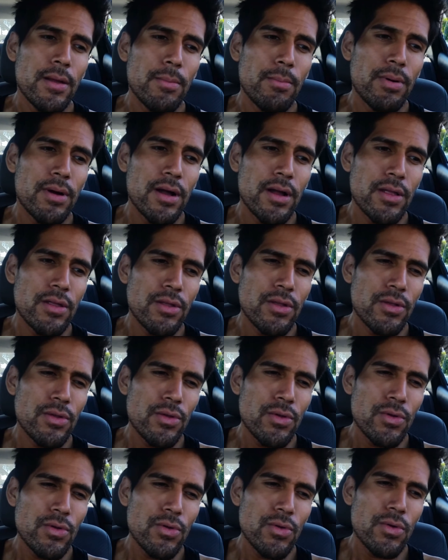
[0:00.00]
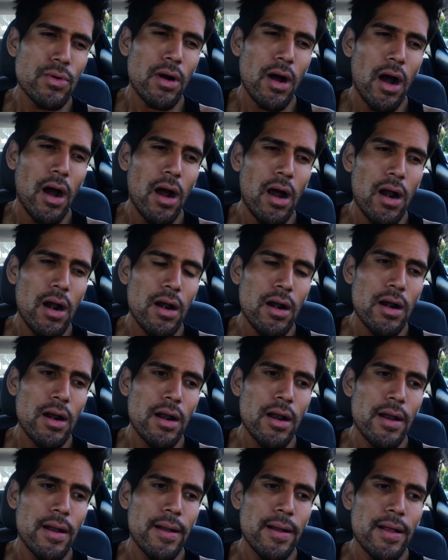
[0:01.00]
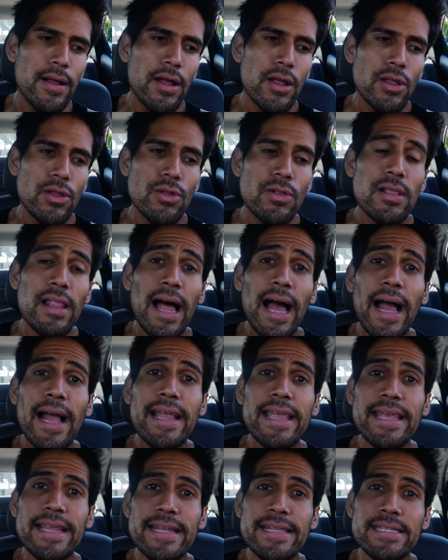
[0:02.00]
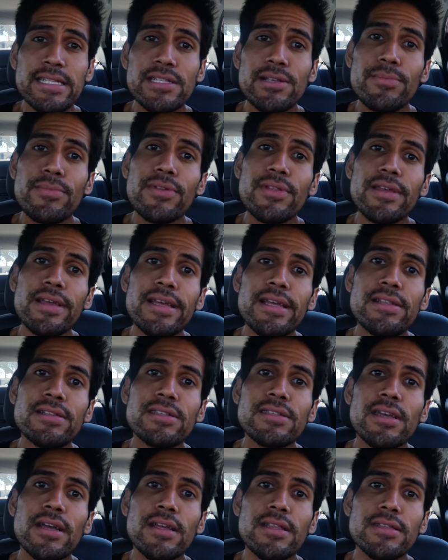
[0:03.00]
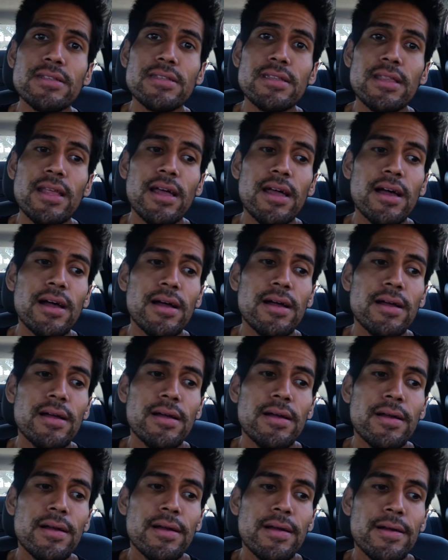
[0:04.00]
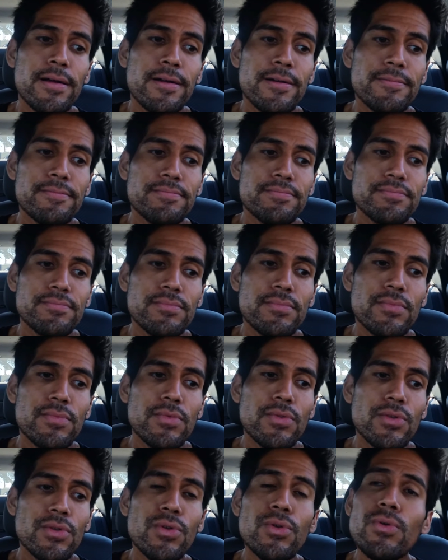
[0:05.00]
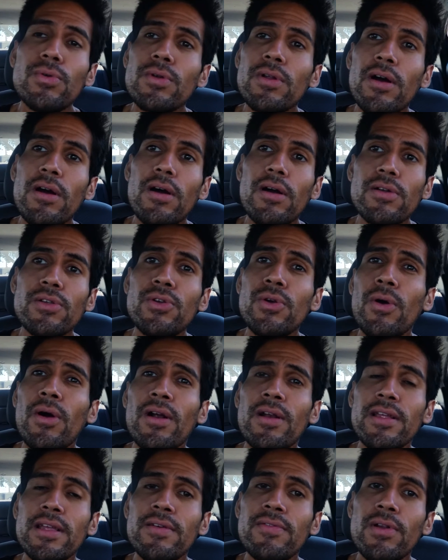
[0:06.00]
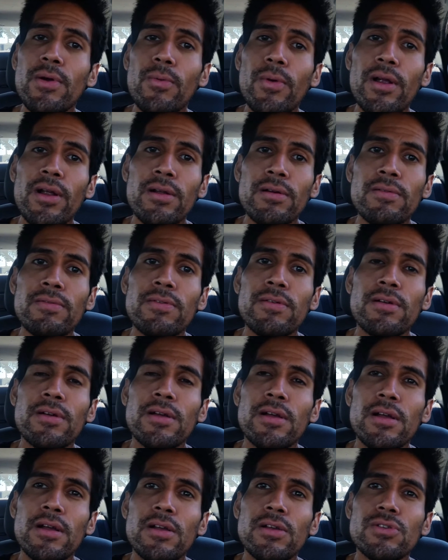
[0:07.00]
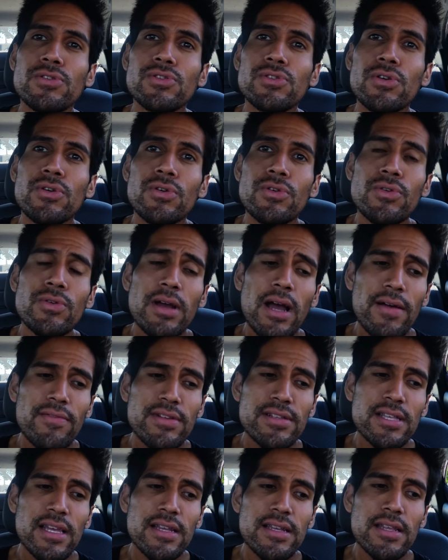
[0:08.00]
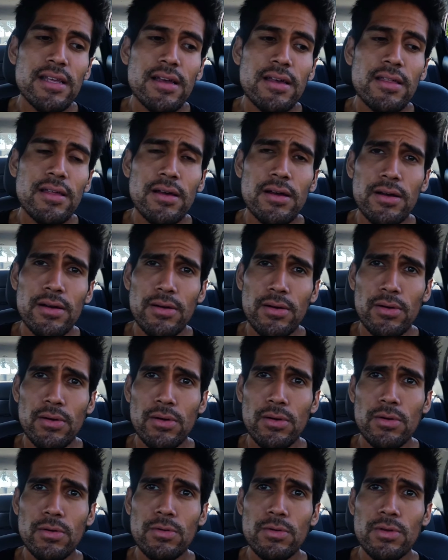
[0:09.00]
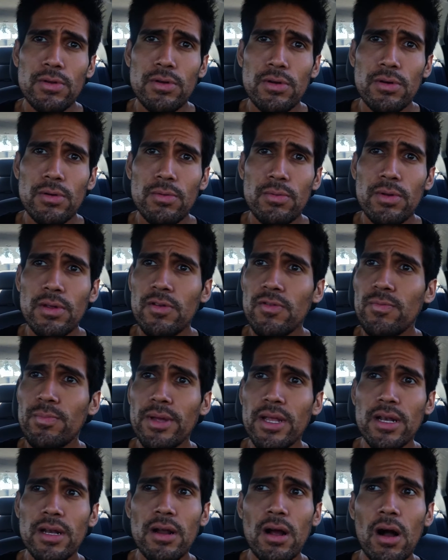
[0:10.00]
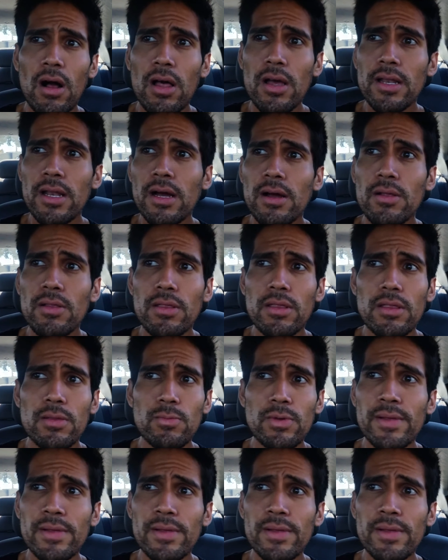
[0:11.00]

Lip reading: but you are lacking in some of the insights that you aren't even aware of. So you have this idea that, oh, you know, we've been calling them